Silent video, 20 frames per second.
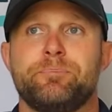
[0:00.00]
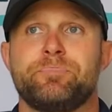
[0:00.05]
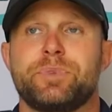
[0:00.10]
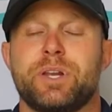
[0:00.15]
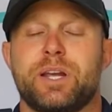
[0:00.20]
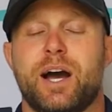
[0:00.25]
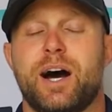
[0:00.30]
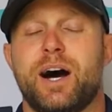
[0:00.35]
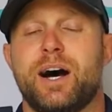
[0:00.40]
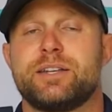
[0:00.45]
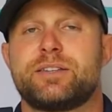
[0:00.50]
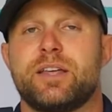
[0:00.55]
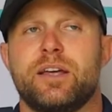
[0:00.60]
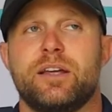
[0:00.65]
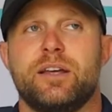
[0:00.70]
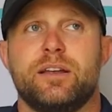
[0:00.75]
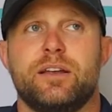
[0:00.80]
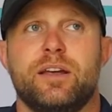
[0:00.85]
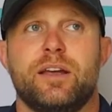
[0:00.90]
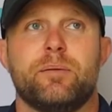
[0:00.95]
Guys,
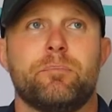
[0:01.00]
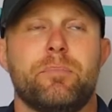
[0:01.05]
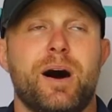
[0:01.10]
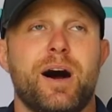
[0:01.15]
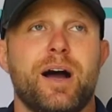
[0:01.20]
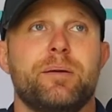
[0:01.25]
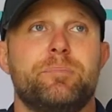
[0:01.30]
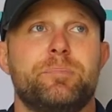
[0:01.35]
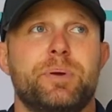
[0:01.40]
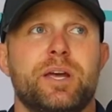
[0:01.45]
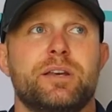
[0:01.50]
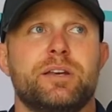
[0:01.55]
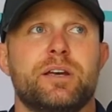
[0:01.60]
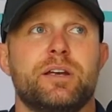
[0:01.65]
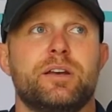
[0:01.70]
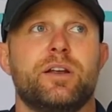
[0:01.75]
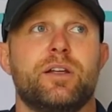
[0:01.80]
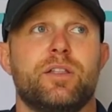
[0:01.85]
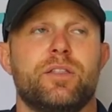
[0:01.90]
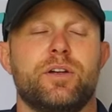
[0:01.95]
in my
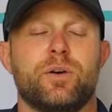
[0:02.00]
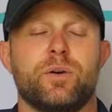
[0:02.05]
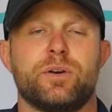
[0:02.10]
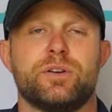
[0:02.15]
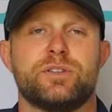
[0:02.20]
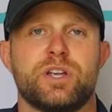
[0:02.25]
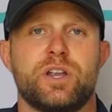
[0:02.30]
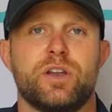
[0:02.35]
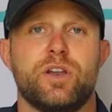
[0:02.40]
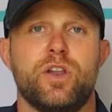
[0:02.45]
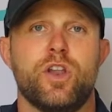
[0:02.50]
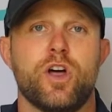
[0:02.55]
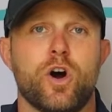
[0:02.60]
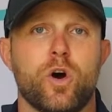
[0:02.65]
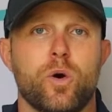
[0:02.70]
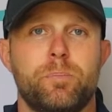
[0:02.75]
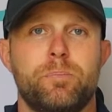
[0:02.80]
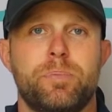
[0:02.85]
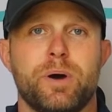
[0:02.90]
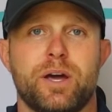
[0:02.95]
opinion, there is
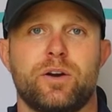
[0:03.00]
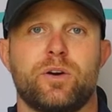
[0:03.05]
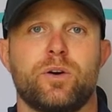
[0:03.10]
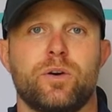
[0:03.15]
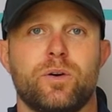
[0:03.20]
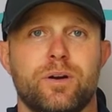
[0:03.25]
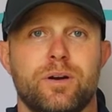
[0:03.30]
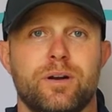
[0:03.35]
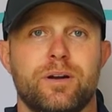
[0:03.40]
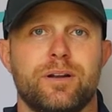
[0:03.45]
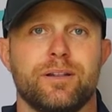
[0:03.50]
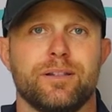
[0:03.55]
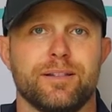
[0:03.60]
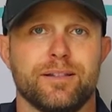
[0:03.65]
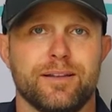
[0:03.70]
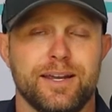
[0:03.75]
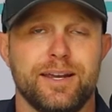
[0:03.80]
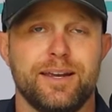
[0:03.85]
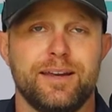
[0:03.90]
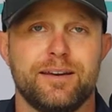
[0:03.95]
no better
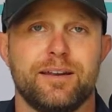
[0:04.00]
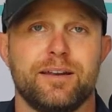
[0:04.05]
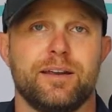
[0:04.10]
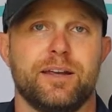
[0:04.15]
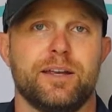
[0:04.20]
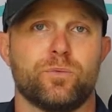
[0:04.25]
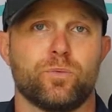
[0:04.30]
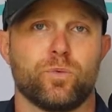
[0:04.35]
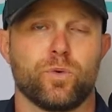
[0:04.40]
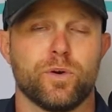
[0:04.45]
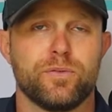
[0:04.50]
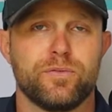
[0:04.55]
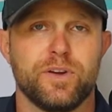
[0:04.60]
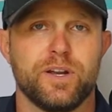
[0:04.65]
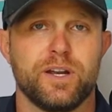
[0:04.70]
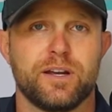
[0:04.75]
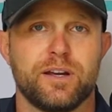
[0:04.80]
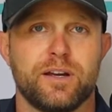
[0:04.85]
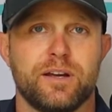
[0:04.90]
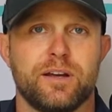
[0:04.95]
lead in
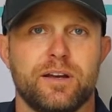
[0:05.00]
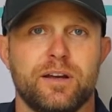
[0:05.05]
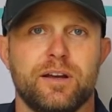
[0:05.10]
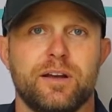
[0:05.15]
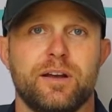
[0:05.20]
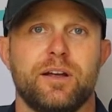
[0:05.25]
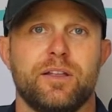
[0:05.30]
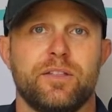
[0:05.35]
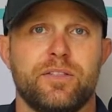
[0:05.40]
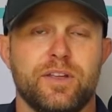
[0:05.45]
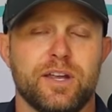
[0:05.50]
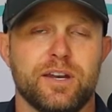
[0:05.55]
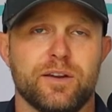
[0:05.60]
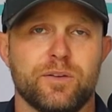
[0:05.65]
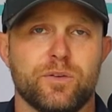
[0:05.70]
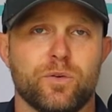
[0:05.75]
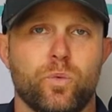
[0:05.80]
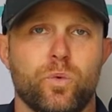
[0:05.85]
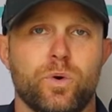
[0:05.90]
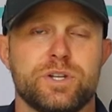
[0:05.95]
roofing than
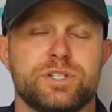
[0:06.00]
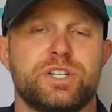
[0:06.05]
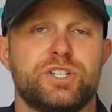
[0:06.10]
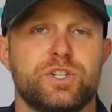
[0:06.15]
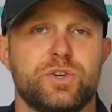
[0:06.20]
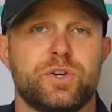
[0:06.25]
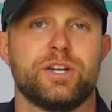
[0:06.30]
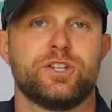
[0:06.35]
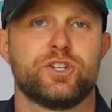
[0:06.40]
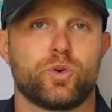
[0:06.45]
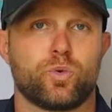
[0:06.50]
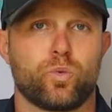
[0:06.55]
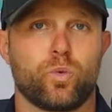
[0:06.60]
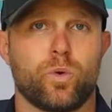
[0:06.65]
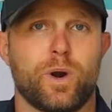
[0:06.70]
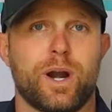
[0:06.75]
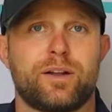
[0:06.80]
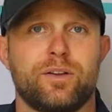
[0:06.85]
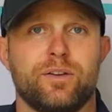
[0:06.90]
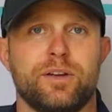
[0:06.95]
the ones that you get
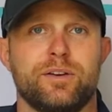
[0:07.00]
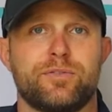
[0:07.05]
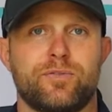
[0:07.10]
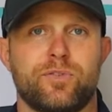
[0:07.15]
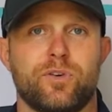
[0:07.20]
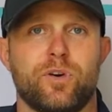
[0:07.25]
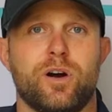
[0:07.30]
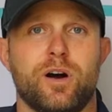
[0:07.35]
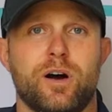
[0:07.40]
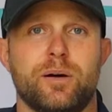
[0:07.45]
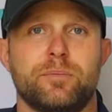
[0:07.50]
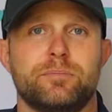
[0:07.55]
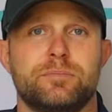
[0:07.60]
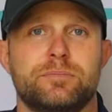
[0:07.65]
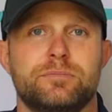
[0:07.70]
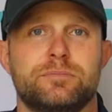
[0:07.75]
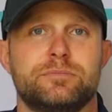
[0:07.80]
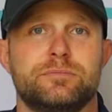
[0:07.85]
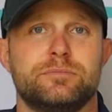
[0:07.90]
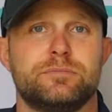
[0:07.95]
directly from
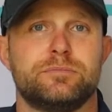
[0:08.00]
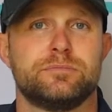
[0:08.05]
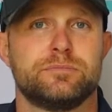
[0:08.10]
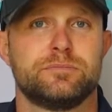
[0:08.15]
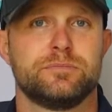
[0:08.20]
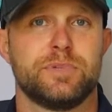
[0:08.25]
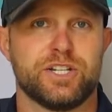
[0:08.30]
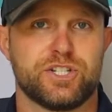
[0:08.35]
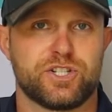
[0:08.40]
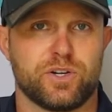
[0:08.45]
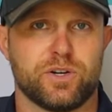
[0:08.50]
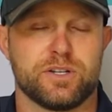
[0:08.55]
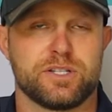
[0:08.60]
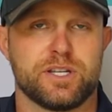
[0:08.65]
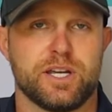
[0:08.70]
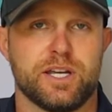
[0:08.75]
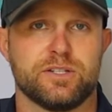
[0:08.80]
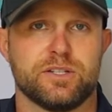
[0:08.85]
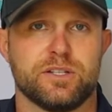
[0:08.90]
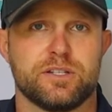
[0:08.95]
insurance
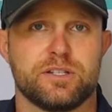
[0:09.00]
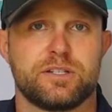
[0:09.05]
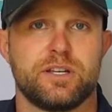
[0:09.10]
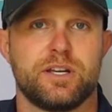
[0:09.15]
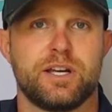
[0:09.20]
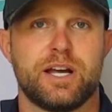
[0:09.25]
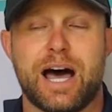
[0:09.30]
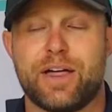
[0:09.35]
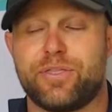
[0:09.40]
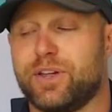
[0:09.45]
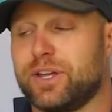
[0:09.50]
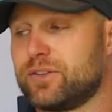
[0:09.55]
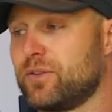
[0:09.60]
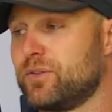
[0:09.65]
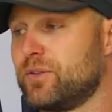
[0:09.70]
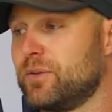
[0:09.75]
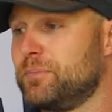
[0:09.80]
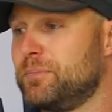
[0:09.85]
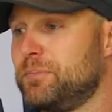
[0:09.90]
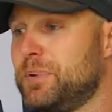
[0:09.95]
agents. I think that
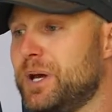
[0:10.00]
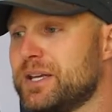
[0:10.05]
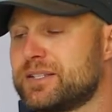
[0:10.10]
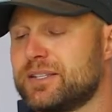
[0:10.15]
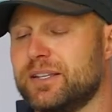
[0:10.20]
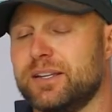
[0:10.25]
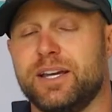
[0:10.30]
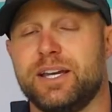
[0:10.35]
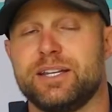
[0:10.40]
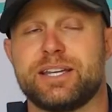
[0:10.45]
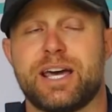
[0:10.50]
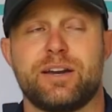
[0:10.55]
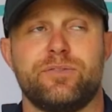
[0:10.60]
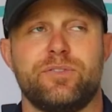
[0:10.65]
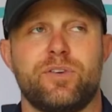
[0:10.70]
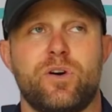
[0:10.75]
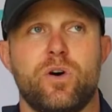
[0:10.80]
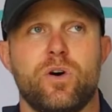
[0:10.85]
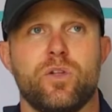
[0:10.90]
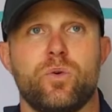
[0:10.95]
the best leads out
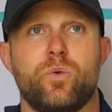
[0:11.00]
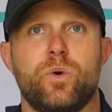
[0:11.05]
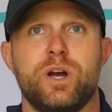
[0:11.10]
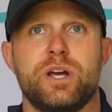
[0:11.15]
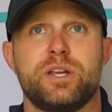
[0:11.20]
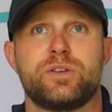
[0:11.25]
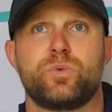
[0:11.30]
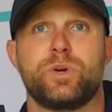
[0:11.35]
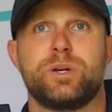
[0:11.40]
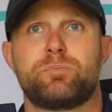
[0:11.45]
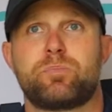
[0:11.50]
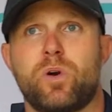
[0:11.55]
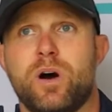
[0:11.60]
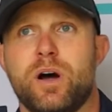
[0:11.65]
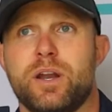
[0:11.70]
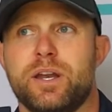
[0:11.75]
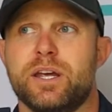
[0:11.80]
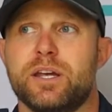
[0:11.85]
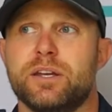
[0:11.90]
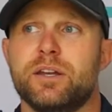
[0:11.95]
of all the ways we
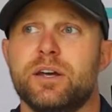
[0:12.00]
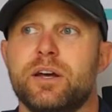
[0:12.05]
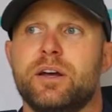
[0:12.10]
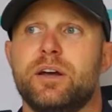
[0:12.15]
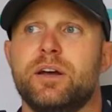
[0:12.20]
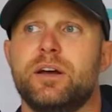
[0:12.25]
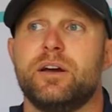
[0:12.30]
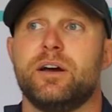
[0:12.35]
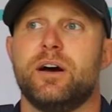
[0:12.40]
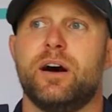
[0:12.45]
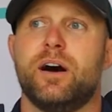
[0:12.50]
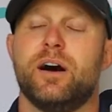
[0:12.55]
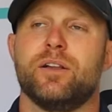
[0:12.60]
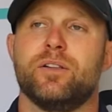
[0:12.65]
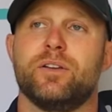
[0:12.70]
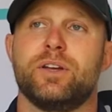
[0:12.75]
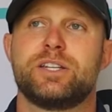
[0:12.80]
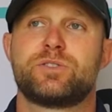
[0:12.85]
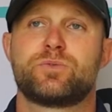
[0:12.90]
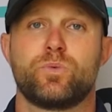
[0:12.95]
brought in
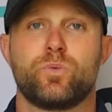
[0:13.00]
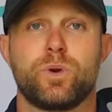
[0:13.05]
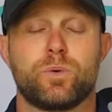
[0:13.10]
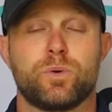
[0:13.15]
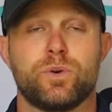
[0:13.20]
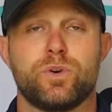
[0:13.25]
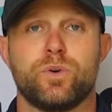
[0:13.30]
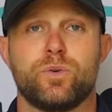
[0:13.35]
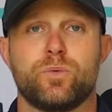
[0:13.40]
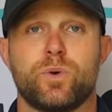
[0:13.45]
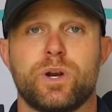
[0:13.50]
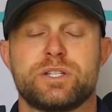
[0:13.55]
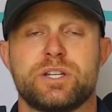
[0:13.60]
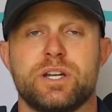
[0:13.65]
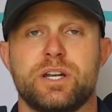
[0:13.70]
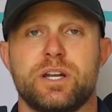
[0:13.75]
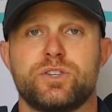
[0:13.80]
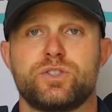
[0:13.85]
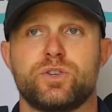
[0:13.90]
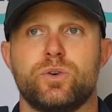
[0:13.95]
leads when we were doing
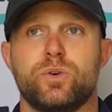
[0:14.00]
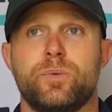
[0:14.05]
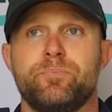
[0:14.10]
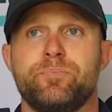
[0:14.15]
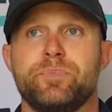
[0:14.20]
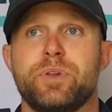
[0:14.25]
residential,